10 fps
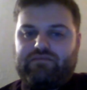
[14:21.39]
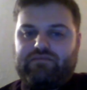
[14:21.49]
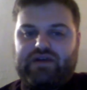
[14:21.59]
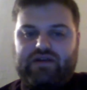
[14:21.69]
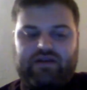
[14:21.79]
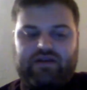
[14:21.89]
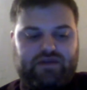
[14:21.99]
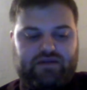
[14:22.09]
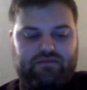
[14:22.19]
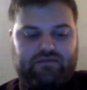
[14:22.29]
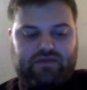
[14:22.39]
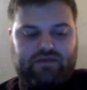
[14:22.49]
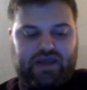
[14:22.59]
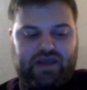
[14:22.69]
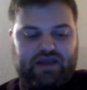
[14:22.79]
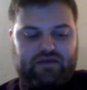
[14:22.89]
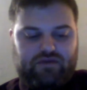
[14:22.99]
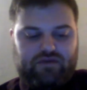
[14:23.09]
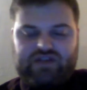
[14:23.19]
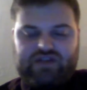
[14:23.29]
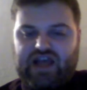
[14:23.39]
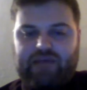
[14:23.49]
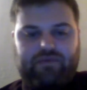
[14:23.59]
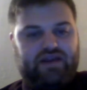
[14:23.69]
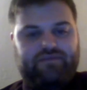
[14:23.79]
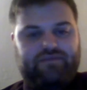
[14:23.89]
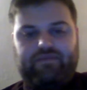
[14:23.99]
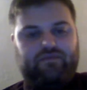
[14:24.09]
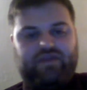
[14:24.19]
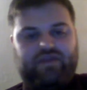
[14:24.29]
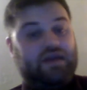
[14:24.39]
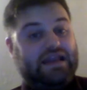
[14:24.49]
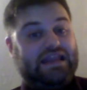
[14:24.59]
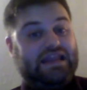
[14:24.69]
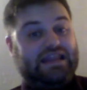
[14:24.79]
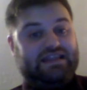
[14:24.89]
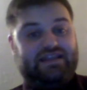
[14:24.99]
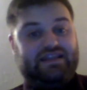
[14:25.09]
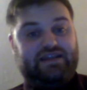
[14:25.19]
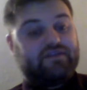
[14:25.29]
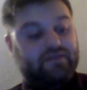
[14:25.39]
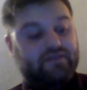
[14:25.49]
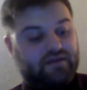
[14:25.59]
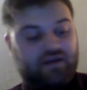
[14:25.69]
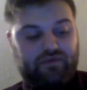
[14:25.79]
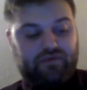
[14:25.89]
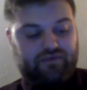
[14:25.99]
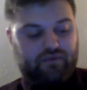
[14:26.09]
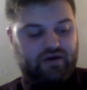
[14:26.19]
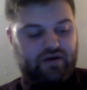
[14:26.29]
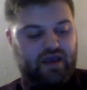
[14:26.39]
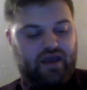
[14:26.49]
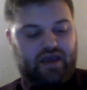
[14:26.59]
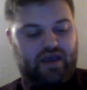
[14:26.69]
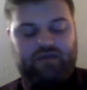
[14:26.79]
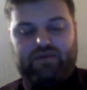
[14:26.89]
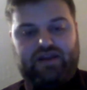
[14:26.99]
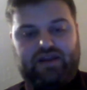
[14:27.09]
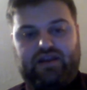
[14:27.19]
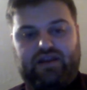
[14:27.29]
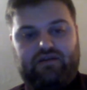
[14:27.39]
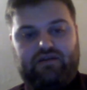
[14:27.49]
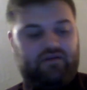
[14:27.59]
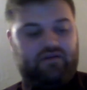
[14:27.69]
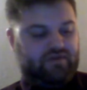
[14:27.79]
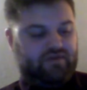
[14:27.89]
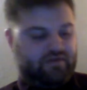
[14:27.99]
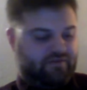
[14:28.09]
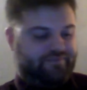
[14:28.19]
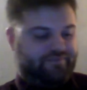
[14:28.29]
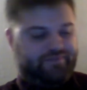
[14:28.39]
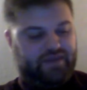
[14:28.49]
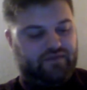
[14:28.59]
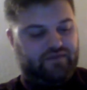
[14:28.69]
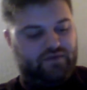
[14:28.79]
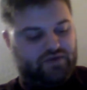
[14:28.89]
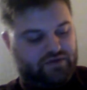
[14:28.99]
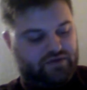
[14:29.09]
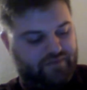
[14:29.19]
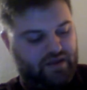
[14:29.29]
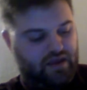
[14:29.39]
But I mean, the bank used to operate without any of these things before, and it would continue to do so in the future.